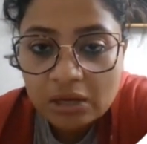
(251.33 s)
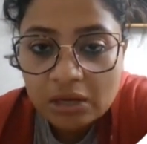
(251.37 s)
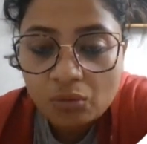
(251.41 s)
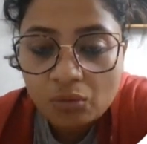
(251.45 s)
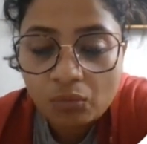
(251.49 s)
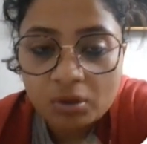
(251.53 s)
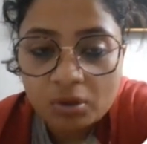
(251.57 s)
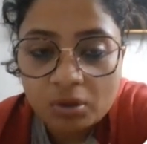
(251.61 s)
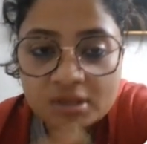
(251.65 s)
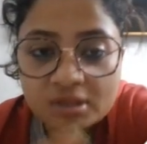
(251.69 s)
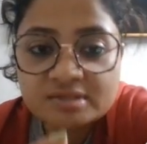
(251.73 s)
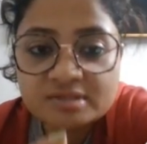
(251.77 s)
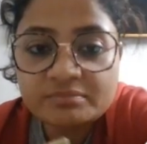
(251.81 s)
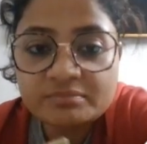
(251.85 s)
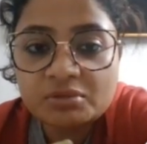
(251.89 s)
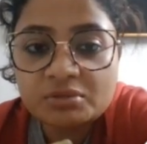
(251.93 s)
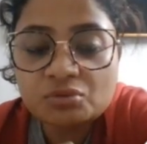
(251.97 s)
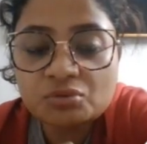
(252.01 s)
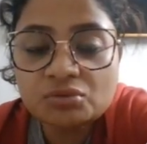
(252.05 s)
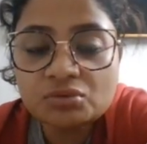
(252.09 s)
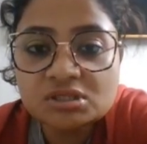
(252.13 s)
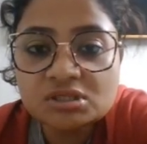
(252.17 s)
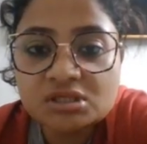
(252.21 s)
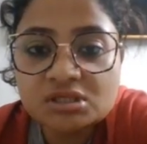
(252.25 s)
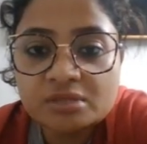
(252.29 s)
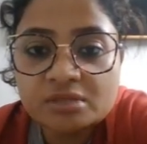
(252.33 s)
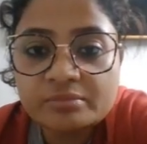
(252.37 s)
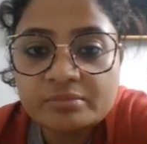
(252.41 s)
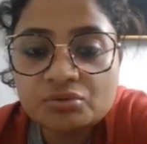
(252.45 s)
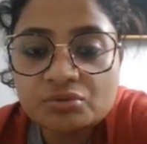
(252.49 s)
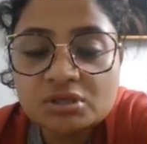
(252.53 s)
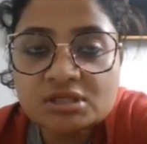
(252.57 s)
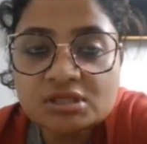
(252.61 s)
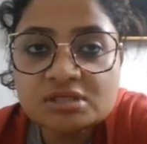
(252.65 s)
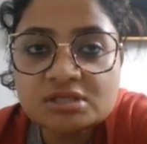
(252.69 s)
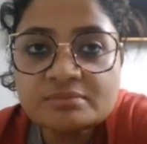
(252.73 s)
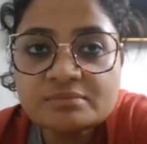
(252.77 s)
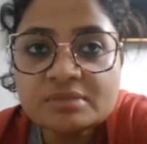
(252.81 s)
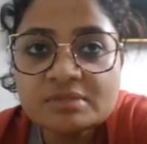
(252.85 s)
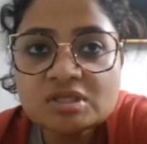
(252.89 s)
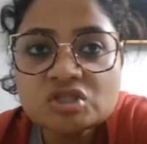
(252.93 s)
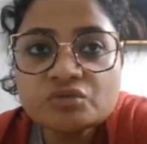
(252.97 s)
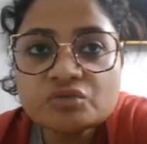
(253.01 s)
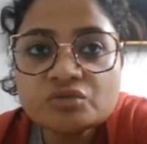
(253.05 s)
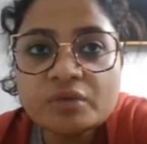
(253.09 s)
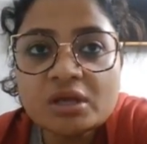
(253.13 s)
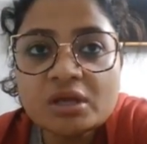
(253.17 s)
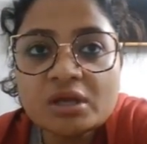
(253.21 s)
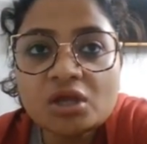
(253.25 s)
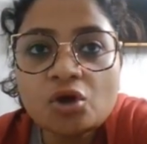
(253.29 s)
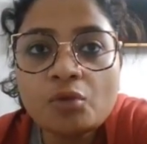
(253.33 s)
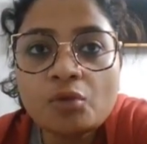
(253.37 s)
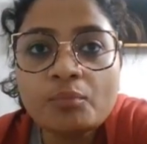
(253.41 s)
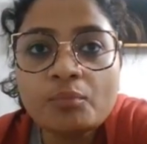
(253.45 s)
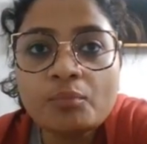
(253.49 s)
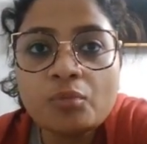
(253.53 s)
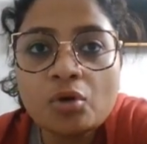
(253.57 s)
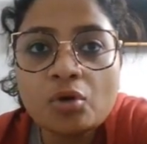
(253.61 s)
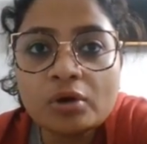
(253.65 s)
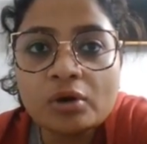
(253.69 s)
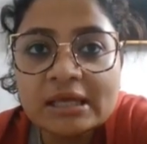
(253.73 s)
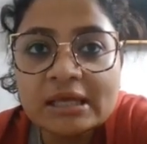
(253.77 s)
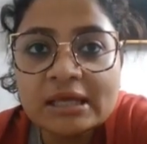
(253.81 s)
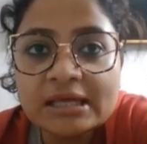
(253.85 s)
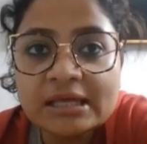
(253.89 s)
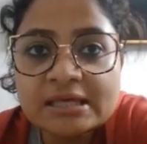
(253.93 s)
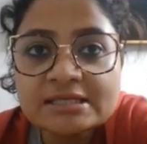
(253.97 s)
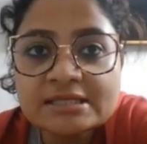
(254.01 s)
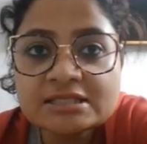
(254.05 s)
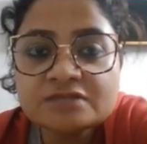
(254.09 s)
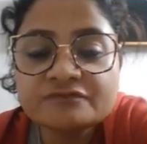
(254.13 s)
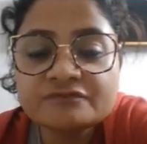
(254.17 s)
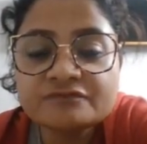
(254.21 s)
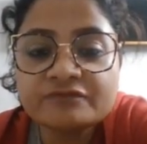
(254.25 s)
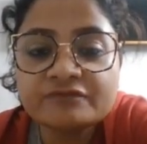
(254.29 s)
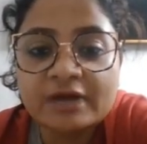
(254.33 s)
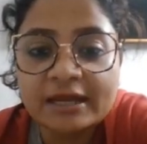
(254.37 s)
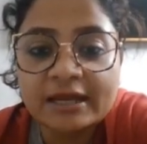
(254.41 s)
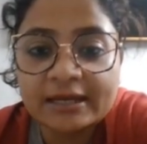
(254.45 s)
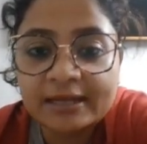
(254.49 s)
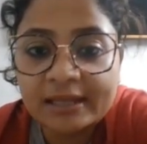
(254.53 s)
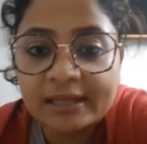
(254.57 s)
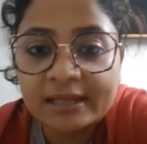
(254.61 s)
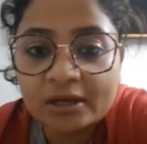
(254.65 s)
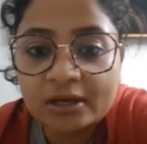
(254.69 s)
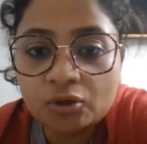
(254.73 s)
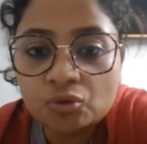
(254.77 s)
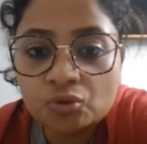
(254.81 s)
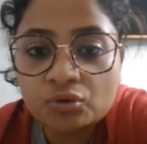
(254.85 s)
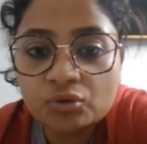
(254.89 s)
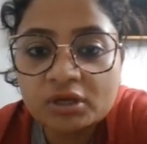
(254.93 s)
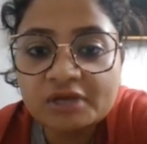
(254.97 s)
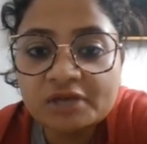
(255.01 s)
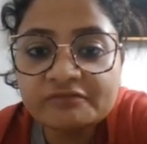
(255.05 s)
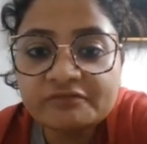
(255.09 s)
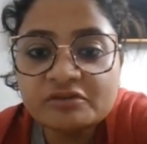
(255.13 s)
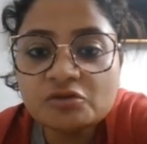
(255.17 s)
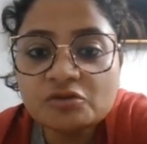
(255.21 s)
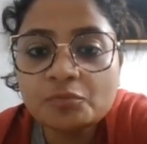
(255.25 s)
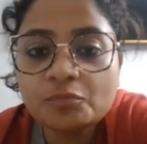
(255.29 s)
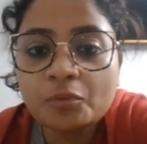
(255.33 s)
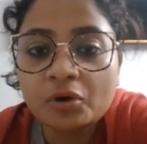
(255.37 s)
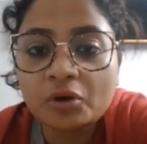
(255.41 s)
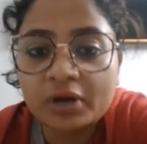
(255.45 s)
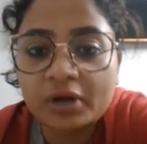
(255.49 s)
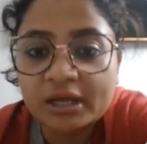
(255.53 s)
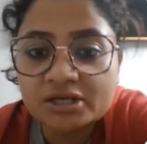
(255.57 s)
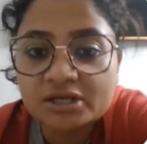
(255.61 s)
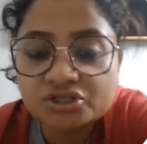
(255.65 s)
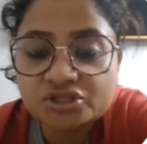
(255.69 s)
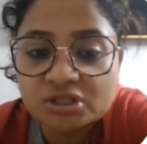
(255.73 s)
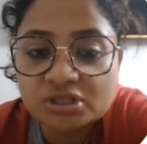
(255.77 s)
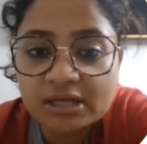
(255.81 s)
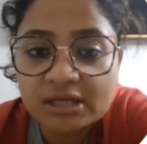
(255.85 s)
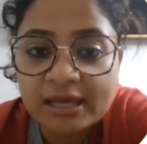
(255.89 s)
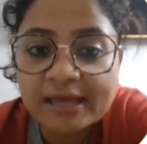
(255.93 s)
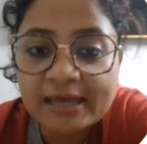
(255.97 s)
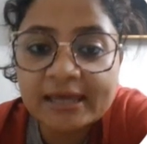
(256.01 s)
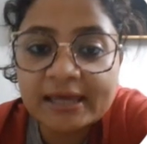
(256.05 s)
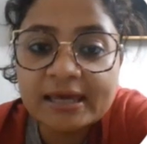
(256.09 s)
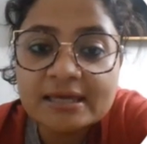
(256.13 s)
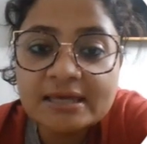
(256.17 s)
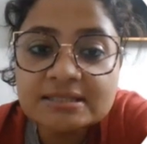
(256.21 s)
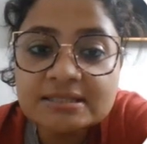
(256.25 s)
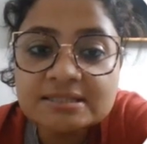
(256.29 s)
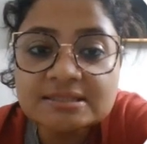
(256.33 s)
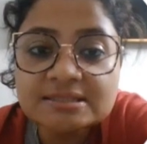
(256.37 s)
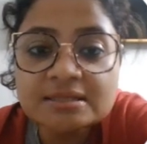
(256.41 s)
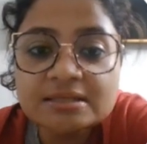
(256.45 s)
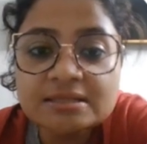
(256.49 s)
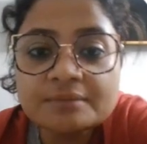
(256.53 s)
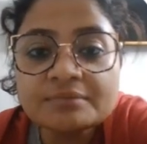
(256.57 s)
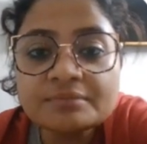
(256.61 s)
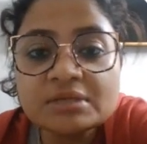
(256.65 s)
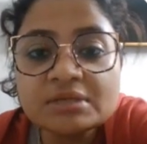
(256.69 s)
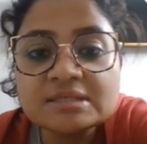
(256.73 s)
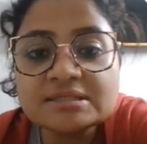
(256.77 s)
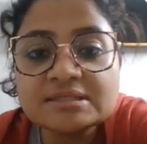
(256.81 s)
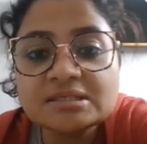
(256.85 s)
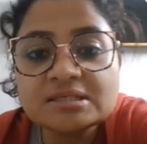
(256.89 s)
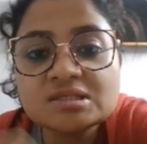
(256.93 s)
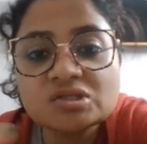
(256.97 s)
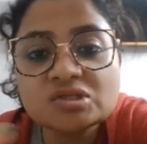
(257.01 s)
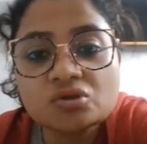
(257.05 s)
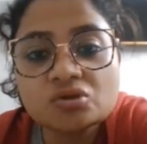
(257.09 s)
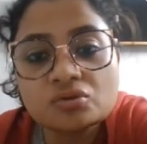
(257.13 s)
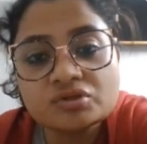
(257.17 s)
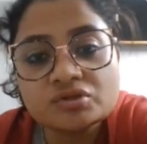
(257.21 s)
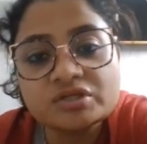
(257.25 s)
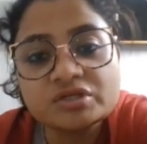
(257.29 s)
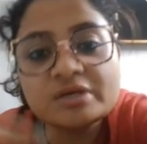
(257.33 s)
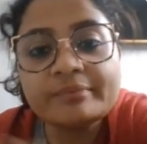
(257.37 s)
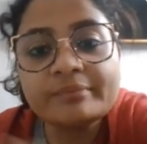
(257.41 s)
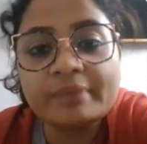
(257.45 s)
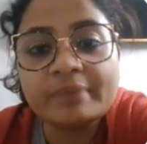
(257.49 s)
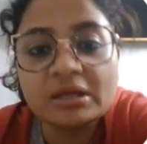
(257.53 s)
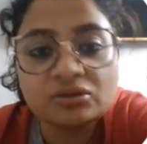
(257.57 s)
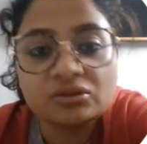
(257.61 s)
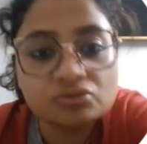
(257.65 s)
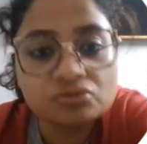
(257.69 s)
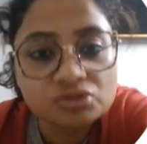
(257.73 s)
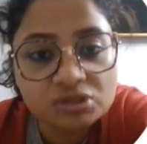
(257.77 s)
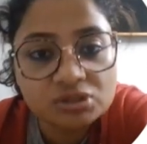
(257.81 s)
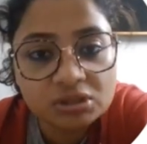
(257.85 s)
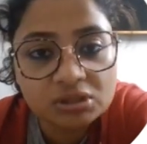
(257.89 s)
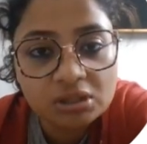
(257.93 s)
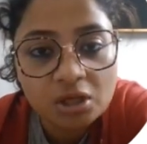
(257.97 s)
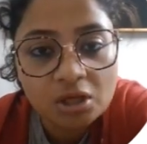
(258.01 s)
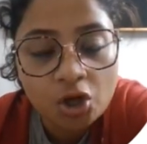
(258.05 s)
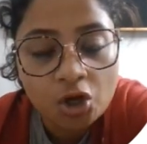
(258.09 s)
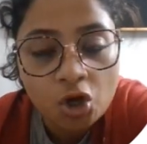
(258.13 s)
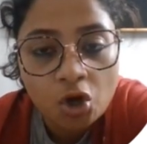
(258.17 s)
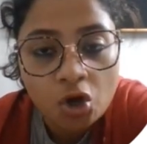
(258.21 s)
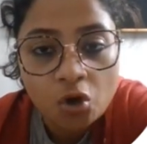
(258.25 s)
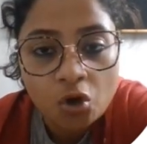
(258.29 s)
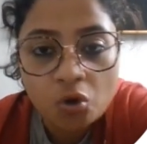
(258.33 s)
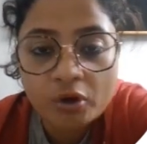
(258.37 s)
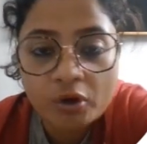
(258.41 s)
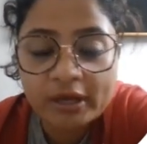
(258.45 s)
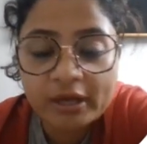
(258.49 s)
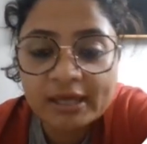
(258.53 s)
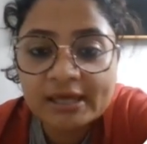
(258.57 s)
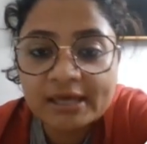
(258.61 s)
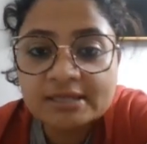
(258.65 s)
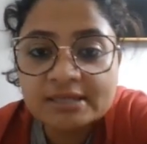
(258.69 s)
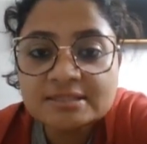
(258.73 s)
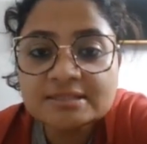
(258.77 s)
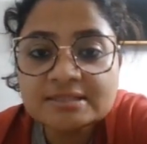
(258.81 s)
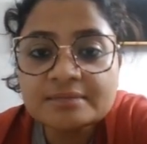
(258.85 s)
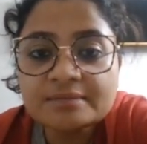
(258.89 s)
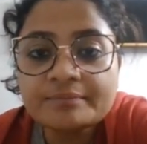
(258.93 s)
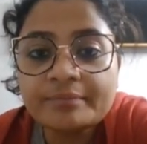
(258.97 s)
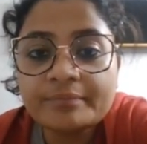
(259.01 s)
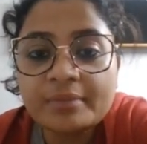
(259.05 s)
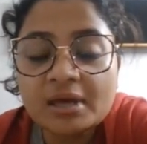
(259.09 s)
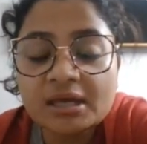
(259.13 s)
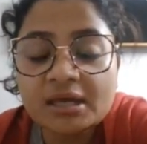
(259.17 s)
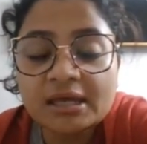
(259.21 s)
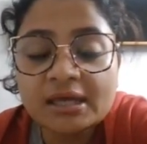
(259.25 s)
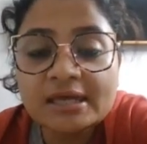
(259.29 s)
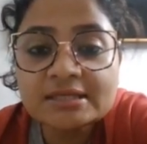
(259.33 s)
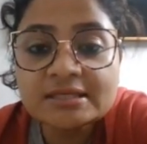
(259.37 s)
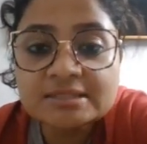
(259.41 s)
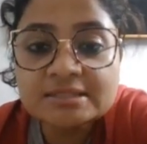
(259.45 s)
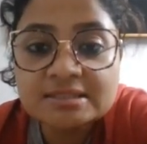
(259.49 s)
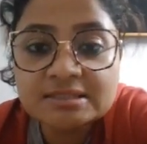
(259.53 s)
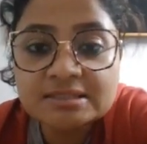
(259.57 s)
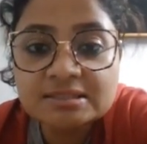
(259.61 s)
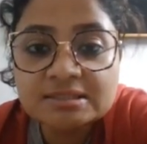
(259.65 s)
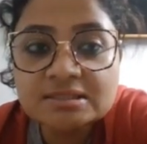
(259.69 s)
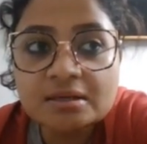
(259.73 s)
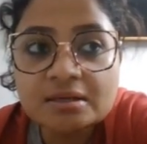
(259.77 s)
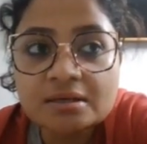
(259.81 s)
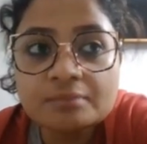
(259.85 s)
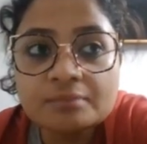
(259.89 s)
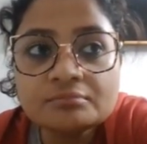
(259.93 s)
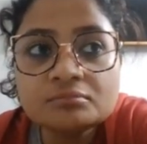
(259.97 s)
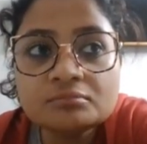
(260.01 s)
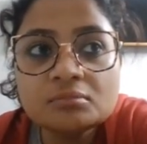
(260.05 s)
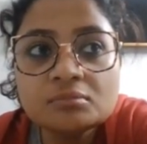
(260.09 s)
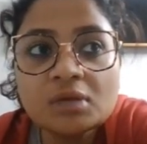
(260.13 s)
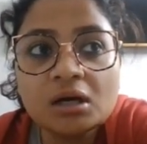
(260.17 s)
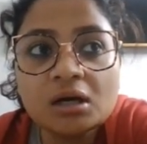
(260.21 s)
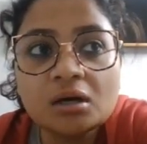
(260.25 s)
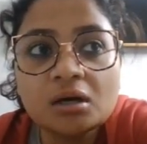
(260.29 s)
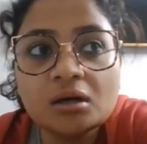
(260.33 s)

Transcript: What is immunity? Immunity means when your body is fighting to give you protection against some disease causing pathogen, or against some